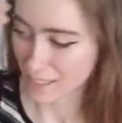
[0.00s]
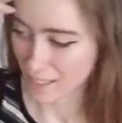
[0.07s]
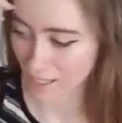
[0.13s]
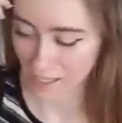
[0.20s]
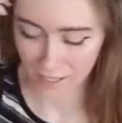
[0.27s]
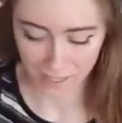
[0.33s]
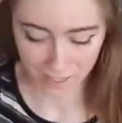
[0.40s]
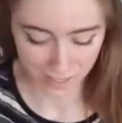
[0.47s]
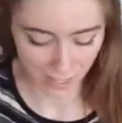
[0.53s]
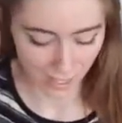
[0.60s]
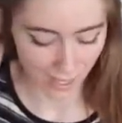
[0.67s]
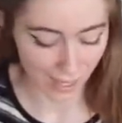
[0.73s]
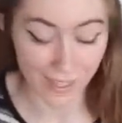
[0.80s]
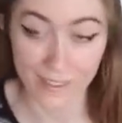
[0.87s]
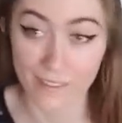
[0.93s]
Uh, yeah,
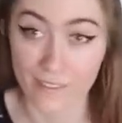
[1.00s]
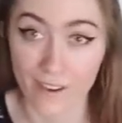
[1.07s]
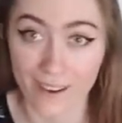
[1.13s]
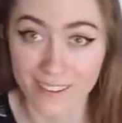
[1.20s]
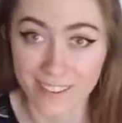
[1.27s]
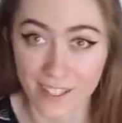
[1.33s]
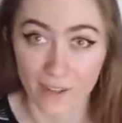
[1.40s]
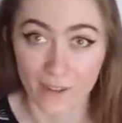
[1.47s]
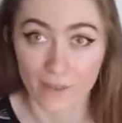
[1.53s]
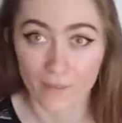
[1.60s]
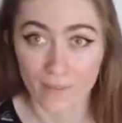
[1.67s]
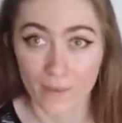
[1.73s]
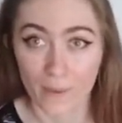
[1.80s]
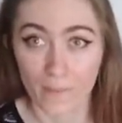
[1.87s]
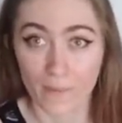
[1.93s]
and also,
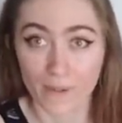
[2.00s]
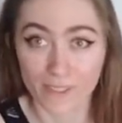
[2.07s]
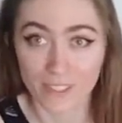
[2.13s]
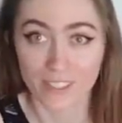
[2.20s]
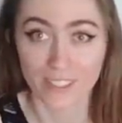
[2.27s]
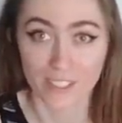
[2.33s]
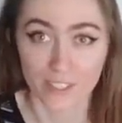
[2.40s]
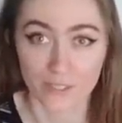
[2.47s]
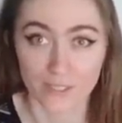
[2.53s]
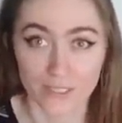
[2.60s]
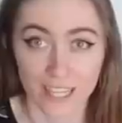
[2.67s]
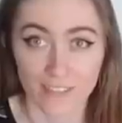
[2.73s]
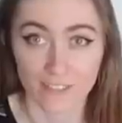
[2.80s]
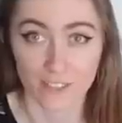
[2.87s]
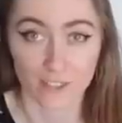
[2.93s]
most shoes
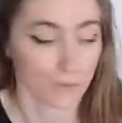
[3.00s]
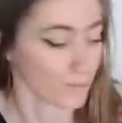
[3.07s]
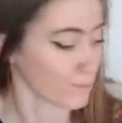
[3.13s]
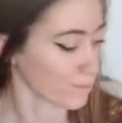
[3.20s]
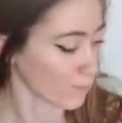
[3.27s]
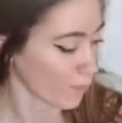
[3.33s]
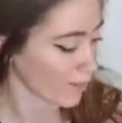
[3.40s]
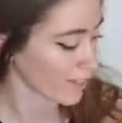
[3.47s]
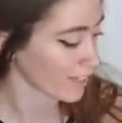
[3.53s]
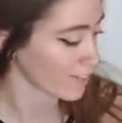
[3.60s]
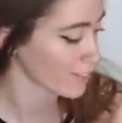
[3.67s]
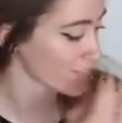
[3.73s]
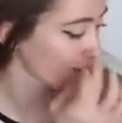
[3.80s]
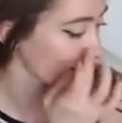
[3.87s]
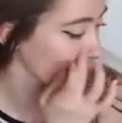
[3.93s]
have too pointy of
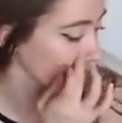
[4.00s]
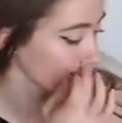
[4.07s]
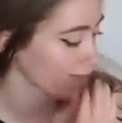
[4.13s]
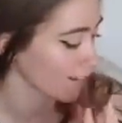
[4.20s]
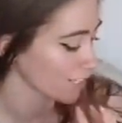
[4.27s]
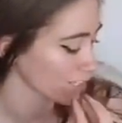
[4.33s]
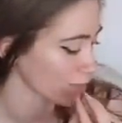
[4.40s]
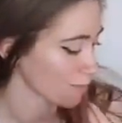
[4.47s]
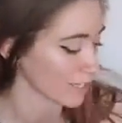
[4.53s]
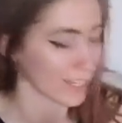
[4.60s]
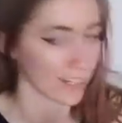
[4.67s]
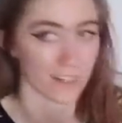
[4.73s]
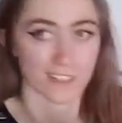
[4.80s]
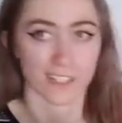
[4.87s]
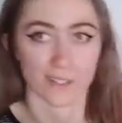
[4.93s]
a toe, and they're actually
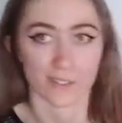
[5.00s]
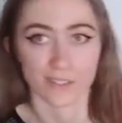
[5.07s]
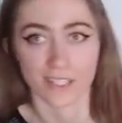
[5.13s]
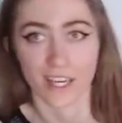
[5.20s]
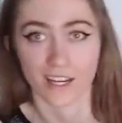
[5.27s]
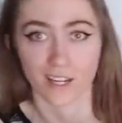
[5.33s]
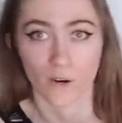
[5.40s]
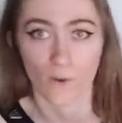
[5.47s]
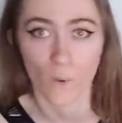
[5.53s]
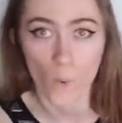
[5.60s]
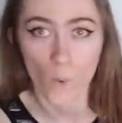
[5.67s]
making our toes kind of go.